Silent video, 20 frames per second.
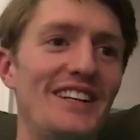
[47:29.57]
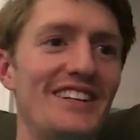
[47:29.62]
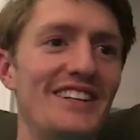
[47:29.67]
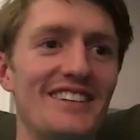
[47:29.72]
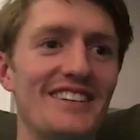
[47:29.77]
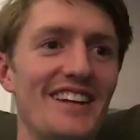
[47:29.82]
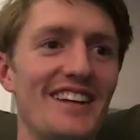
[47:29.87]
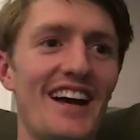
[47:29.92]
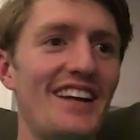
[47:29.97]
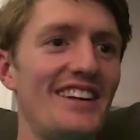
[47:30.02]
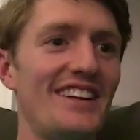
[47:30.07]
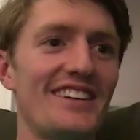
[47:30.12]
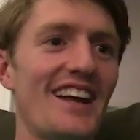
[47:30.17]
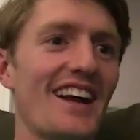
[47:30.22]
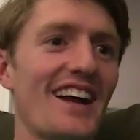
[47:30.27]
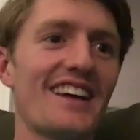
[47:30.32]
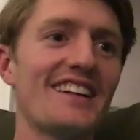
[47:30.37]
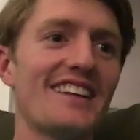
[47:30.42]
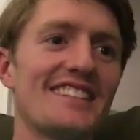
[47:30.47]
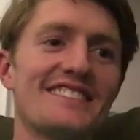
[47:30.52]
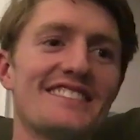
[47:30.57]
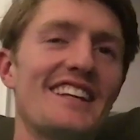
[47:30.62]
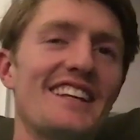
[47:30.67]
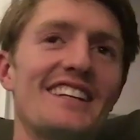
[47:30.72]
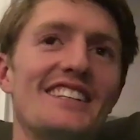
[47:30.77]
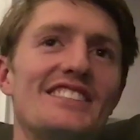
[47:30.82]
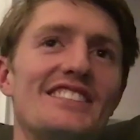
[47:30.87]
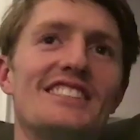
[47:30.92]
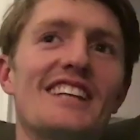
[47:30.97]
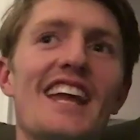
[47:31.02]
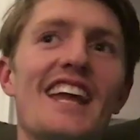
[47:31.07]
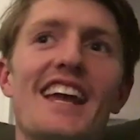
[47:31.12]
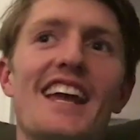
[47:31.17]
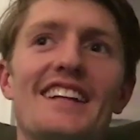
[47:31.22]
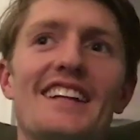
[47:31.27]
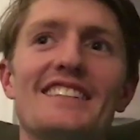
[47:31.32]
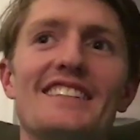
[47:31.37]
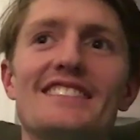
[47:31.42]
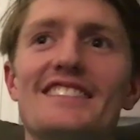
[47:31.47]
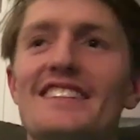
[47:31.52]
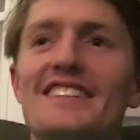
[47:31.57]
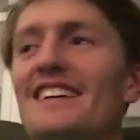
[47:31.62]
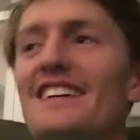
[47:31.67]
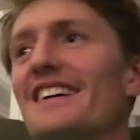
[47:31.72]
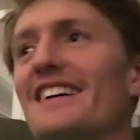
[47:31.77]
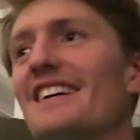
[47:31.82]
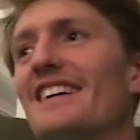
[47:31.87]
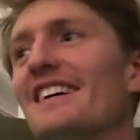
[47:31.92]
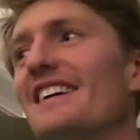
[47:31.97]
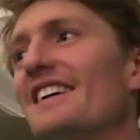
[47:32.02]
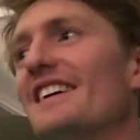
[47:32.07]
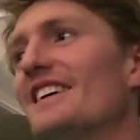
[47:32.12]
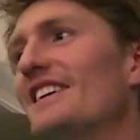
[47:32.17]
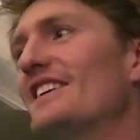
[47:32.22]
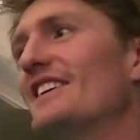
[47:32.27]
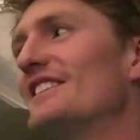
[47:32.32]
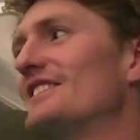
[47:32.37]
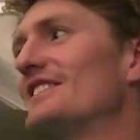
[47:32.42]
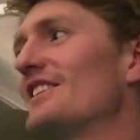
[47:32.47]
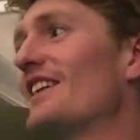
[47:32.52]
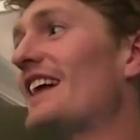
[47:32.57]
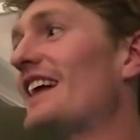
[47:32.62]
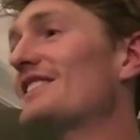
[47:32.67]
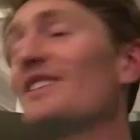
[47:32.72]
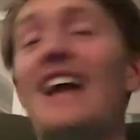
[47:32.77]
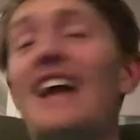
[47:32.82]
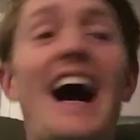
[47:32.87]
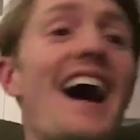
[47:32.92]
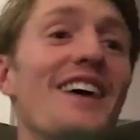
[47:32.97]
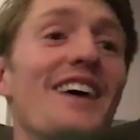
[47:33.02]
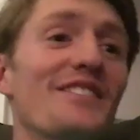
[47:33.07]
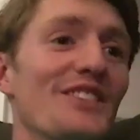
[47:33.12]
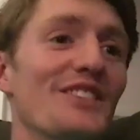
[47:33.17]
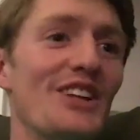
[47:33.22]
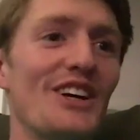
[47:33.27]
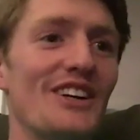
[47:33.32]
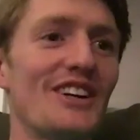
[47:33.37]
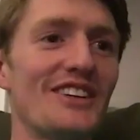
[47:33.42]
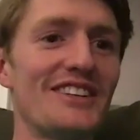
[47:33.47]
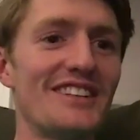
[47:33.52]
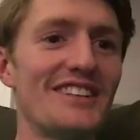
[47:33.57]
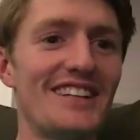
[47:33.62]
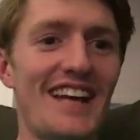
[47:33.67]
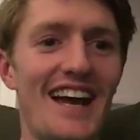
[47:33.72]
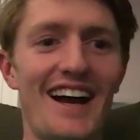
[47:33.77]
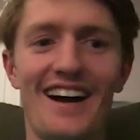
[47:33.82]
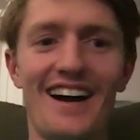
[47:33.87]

You're not gonna stand a chance. So that's what I believe. Yeah.